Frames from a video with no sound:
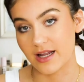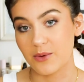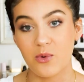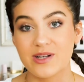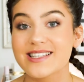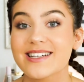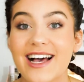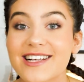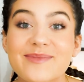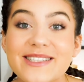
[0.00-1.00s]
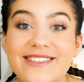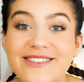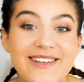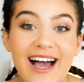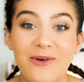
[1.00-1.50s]
Like, what is he gonna ask me to
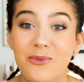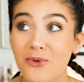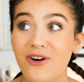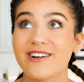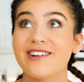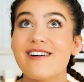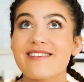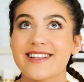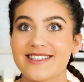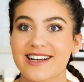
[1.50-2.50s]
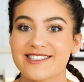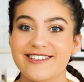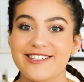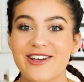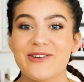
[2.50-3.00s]
do now? What on earth is
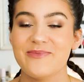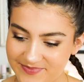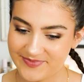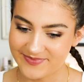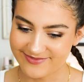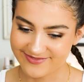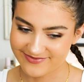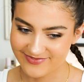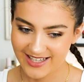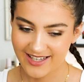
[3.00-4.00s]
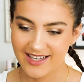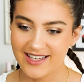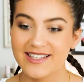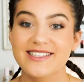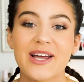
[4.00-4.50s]
section 2?
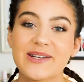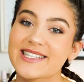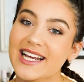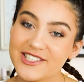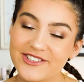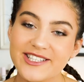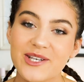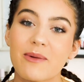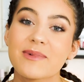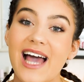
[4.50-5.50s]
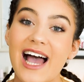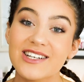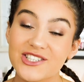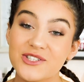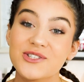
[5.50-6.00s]
So section 2, I'm gonna
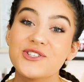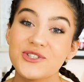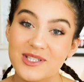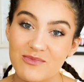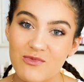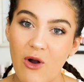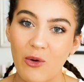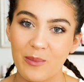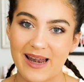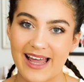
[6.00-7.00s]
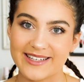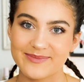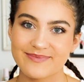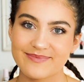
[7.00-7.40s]
ask you to do some role play.